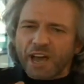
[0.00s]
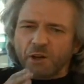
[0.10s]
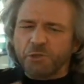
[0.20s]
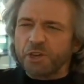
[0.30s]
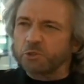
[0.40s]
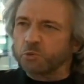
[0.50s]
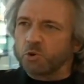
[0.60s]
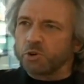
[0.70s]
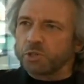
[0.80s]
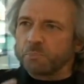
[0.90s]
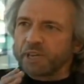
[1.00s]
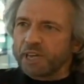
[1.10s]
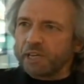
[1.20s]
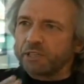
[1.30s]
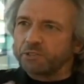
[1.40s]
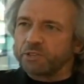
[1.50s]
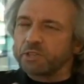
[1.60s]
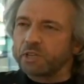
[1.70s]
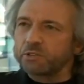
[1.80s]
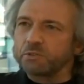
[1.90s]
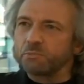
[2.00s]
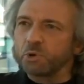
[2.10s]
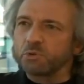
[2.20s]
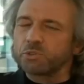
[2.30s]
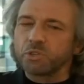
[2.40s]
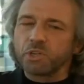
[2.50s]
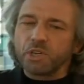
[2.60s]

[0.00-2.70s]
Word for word: how things work, the mechanics, the nuts and bolts,